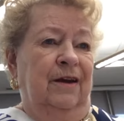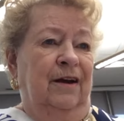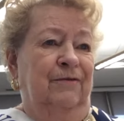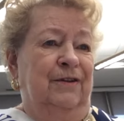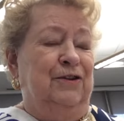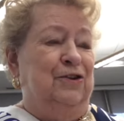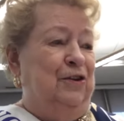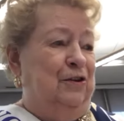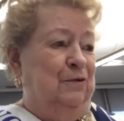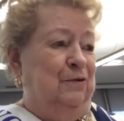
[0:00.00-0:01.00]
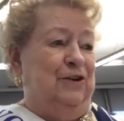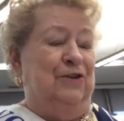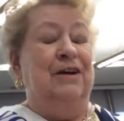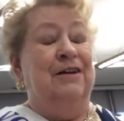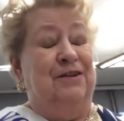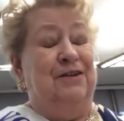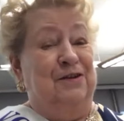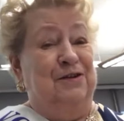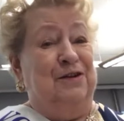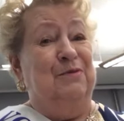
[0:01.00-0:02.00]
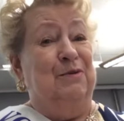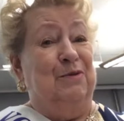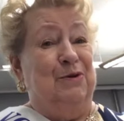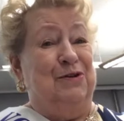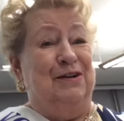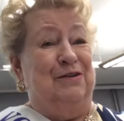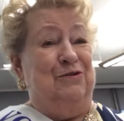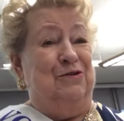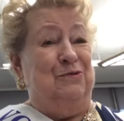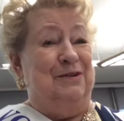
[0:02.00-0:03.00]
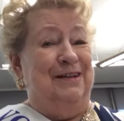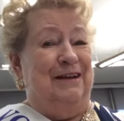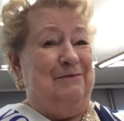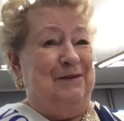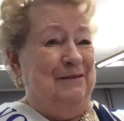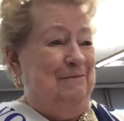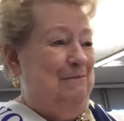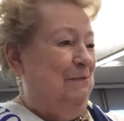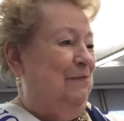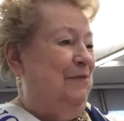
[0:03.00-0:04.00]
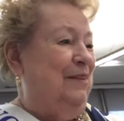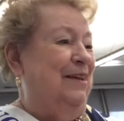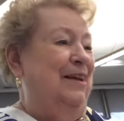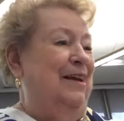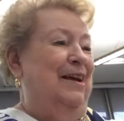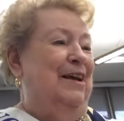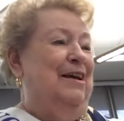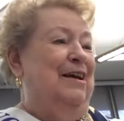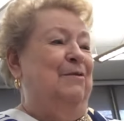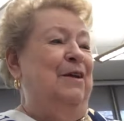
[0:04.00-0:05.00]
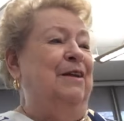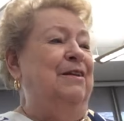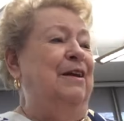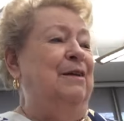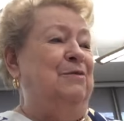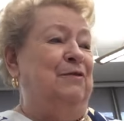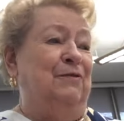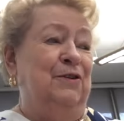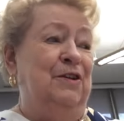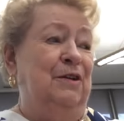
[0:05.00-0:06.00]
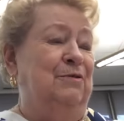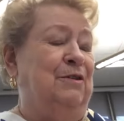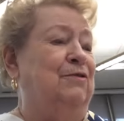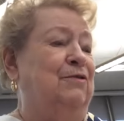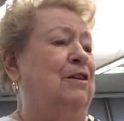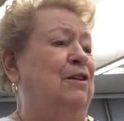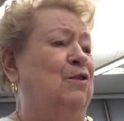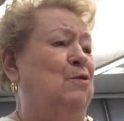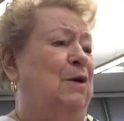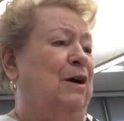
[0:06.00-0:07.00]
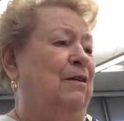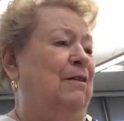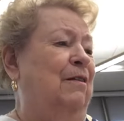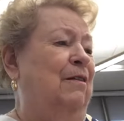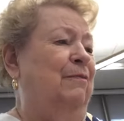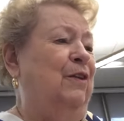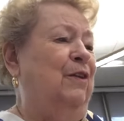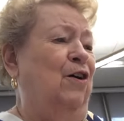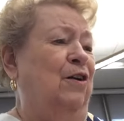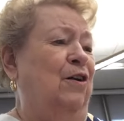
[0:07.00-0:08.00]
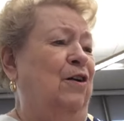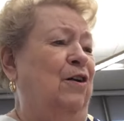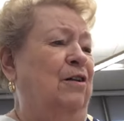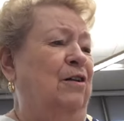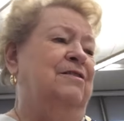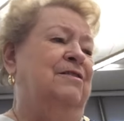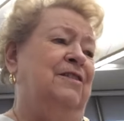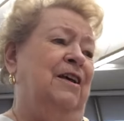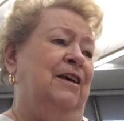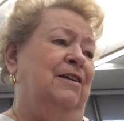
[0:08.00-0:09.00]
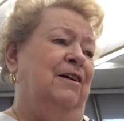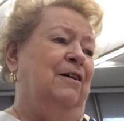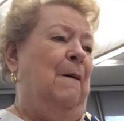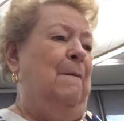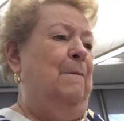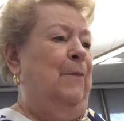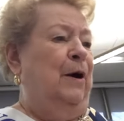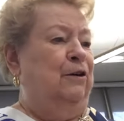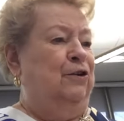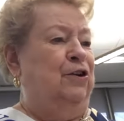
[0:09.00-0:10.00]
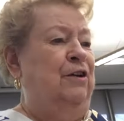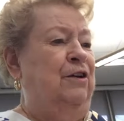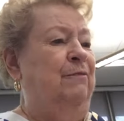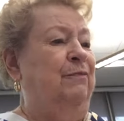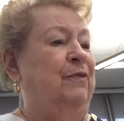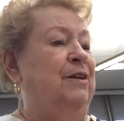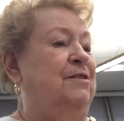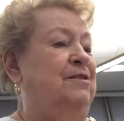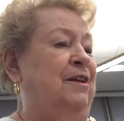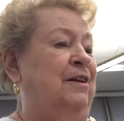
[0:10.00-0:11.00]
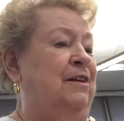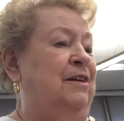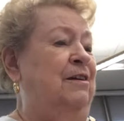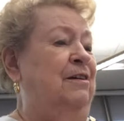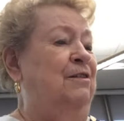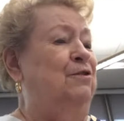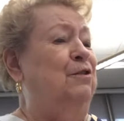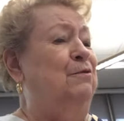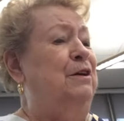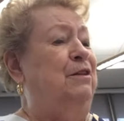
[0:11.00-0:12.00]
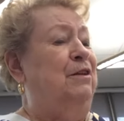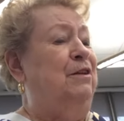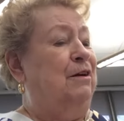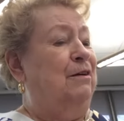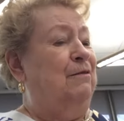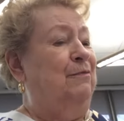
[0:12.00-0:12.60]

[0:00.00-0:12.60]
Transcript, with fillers: of this generation as still some of the most unusual names. we had names, first names of Saloma, Alda, Zeta, Marshy, Sani, Dorothea,